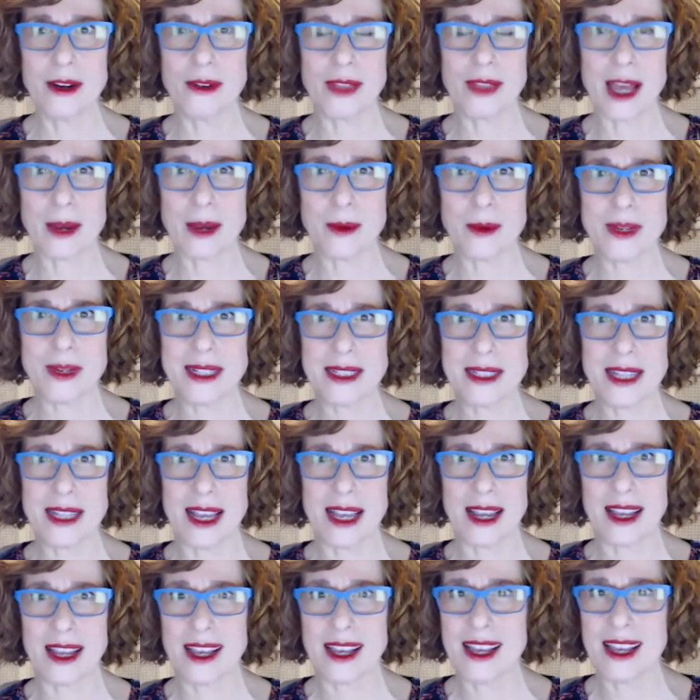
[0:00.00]
that we
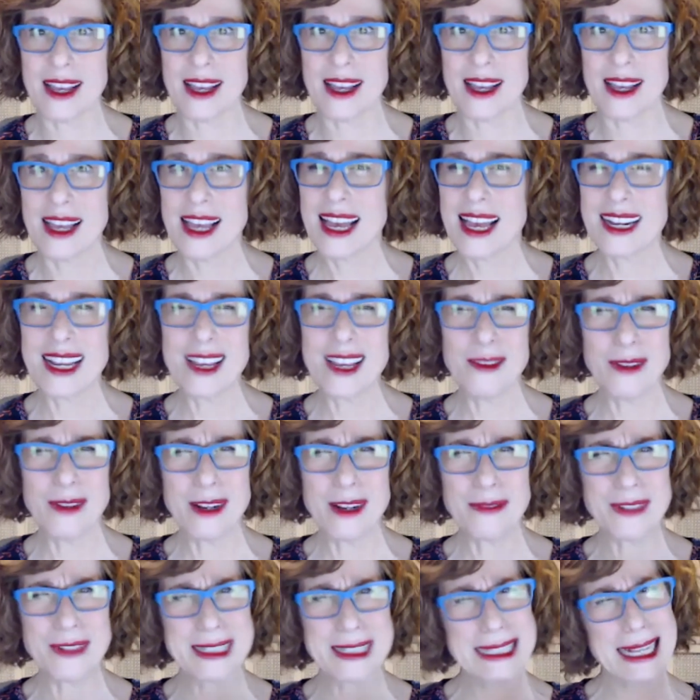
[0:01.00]
sing. And even
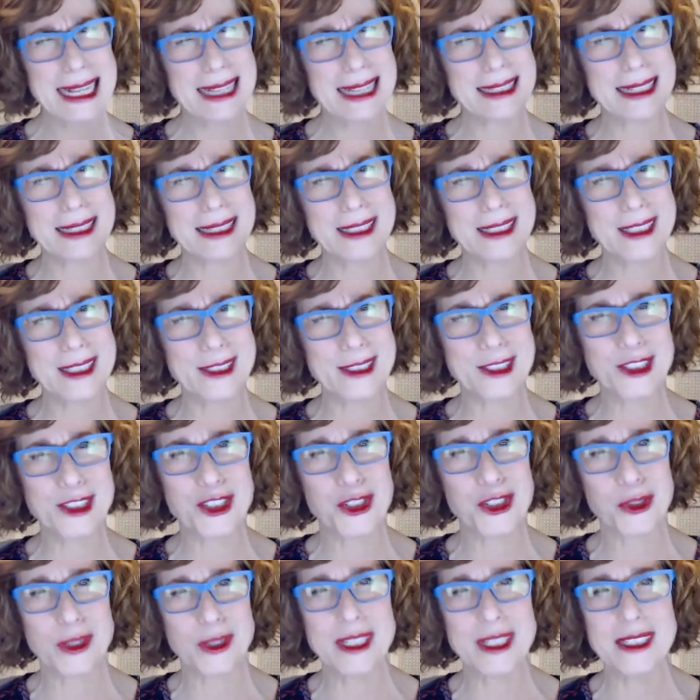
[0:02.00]
if it sounds a little
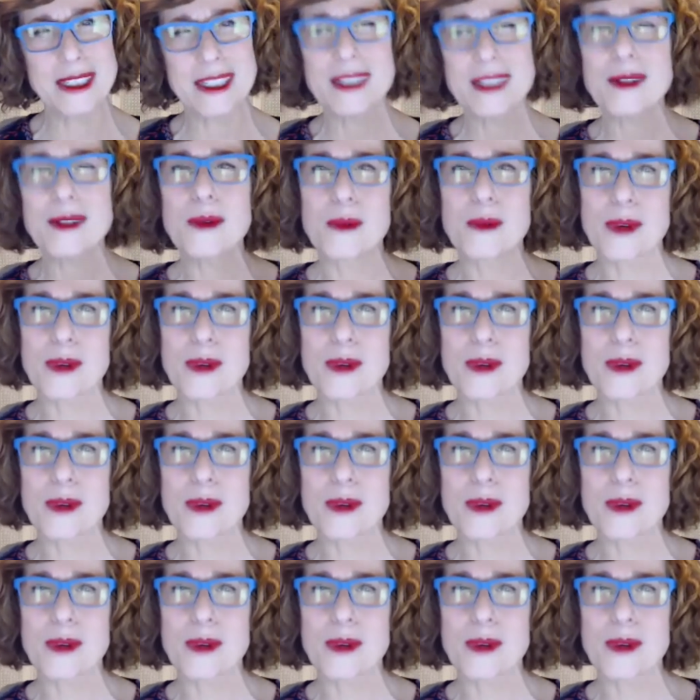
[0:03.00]
disjointed,